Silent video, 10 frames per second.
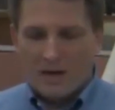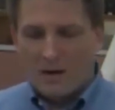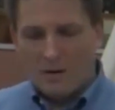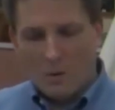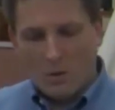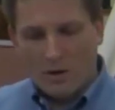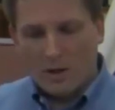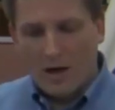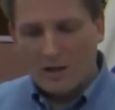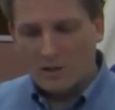And another word
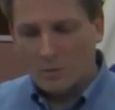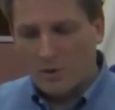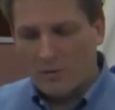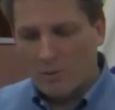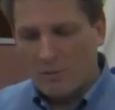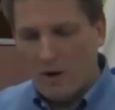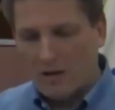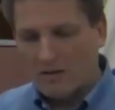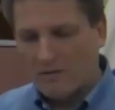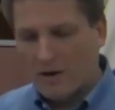of caution with
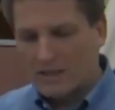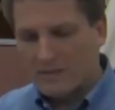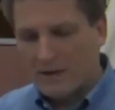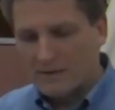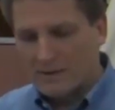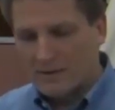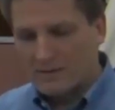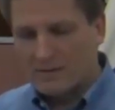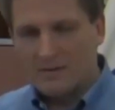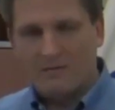polyphosphates
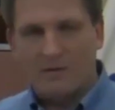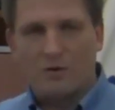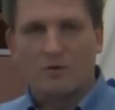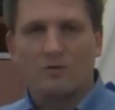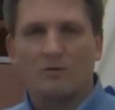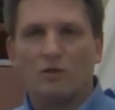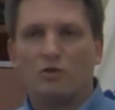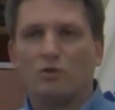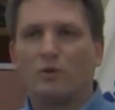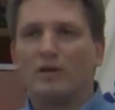is, if you're
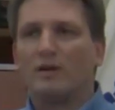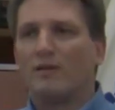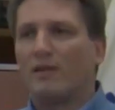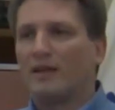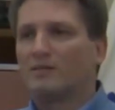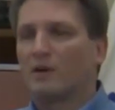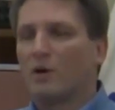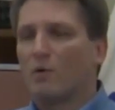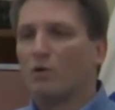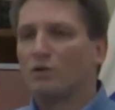doing things
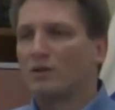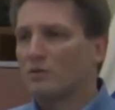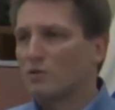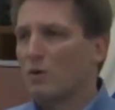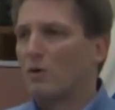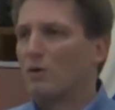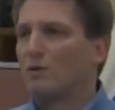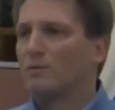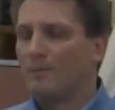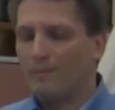for corrosion
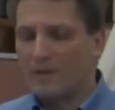control,